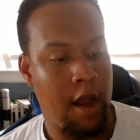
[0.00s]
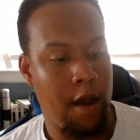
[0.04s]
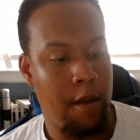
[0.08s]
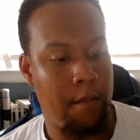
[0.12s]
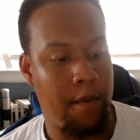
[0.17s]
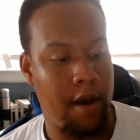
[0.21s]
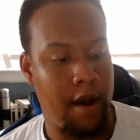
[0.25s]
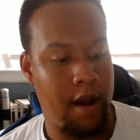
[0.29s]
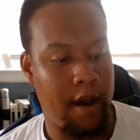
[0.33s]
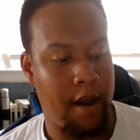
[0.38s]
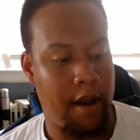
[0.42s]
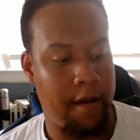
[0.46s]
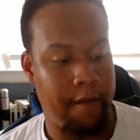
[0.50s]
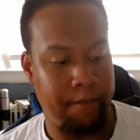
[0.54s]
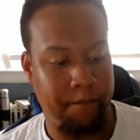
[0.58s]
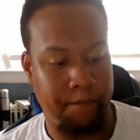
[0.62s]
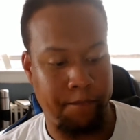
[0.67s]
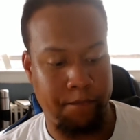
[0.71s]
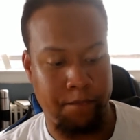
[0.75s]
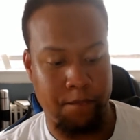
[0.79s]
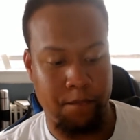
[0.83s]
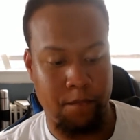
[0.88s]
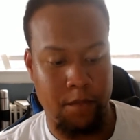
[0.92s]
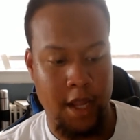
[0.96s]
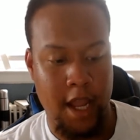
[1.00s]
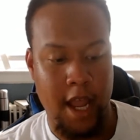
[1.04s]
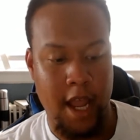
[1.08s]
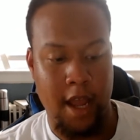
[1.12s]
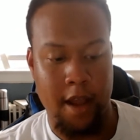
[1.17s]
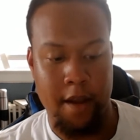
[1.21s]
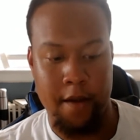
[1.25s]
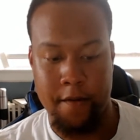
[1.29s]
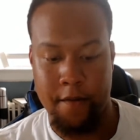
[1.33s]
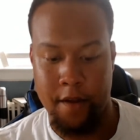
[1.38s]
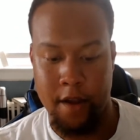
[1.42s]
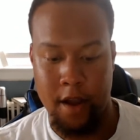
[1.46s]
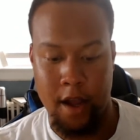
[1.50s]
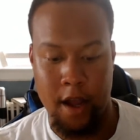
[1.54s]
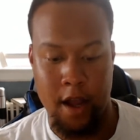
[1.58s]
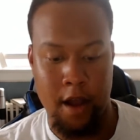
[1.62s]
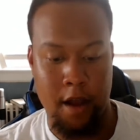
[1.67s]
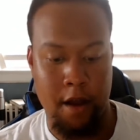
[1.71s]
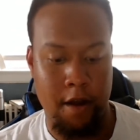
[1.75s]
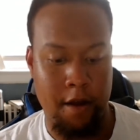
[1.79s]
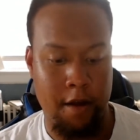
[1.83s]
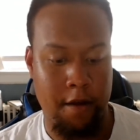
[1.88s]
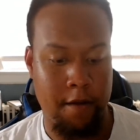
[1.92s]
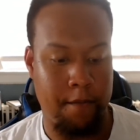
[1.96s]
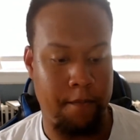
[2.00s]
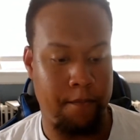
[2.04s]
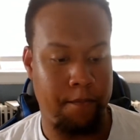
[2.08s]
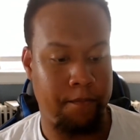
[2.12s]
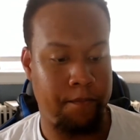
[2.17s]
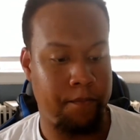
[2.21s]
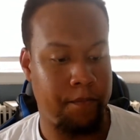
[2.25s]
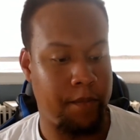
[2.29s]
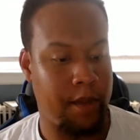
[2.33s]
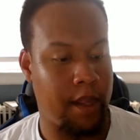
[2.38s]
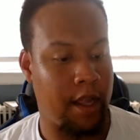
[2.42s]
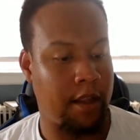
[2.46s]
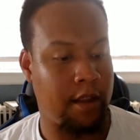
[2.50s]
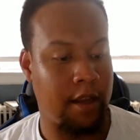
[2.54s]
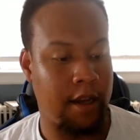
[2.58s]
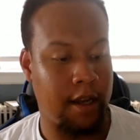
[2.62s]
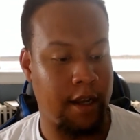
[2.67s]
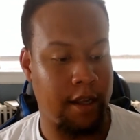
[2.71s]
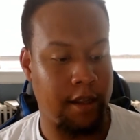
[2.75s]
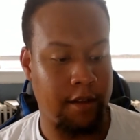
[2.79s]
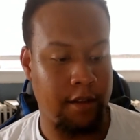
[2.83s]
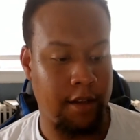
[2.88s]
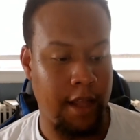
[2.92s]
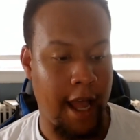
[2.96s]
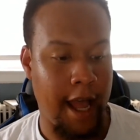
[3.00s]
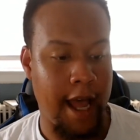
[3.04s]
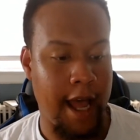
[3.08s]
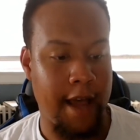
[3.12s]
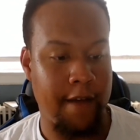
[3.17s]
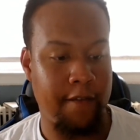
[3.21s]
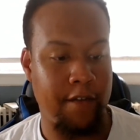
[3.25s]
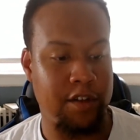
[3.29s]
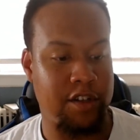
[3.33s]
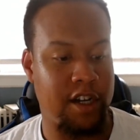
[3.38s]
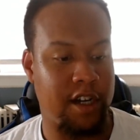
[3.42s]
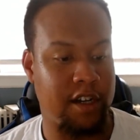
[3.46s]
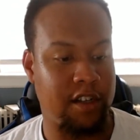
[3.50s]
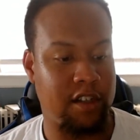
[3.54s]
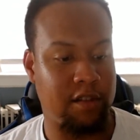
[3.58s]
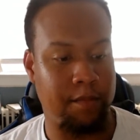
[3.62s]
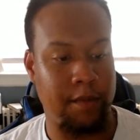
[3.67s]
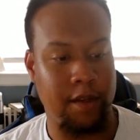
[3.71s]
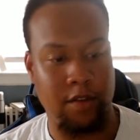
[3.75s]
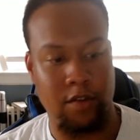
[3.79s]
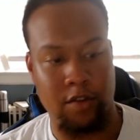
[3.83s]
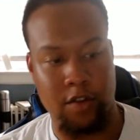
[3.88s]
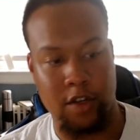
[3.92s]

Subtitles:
But yeah, it does have adjustments.